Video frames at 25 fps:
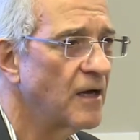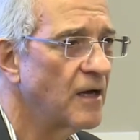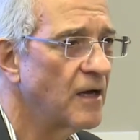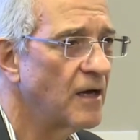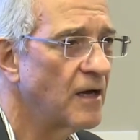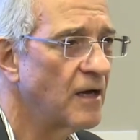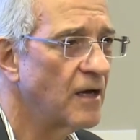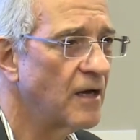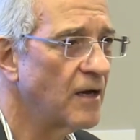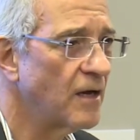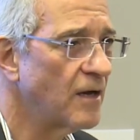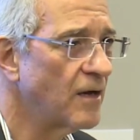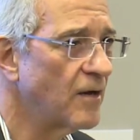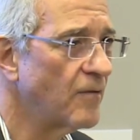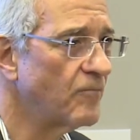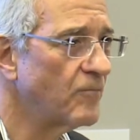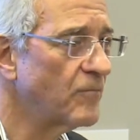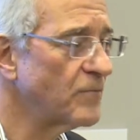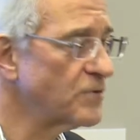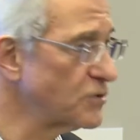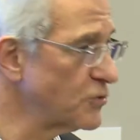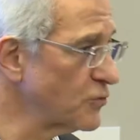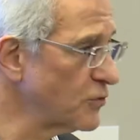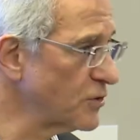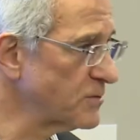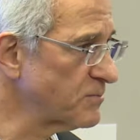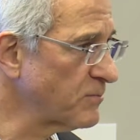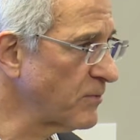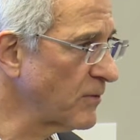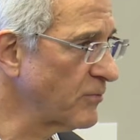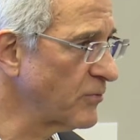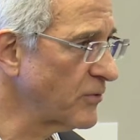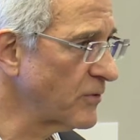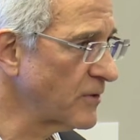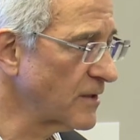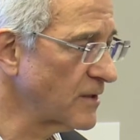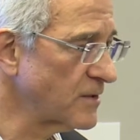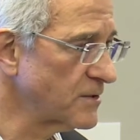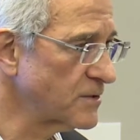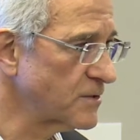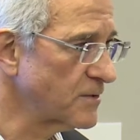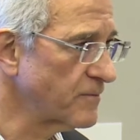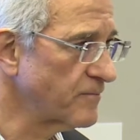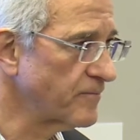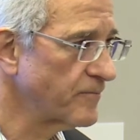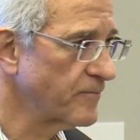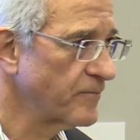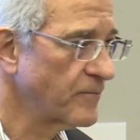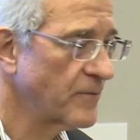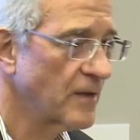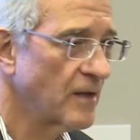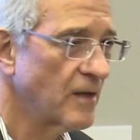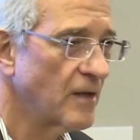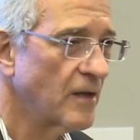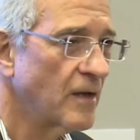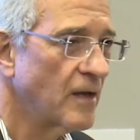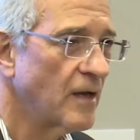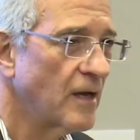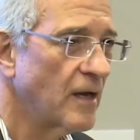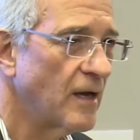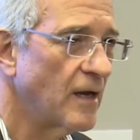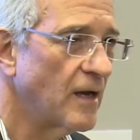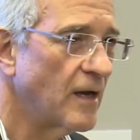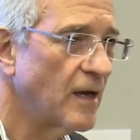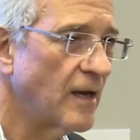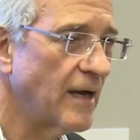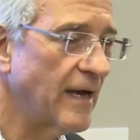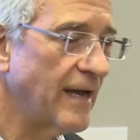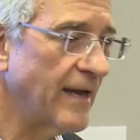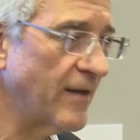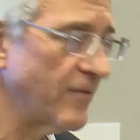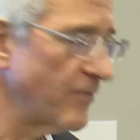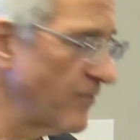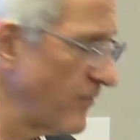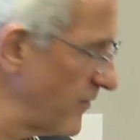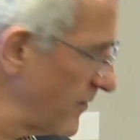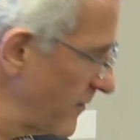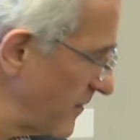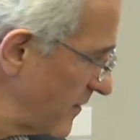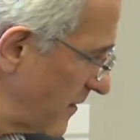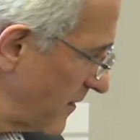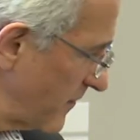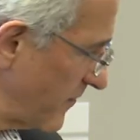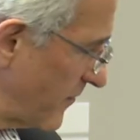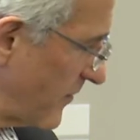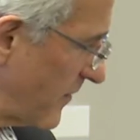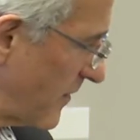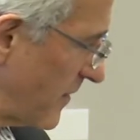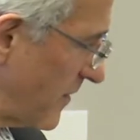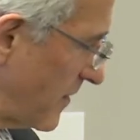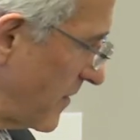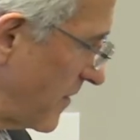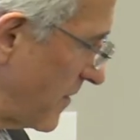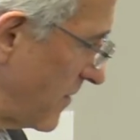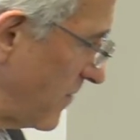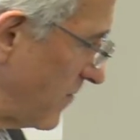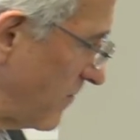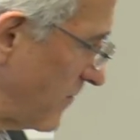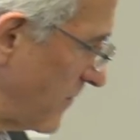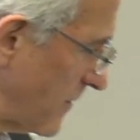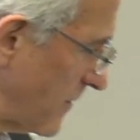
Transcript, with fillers: um, Jewish population. Uh, and the, the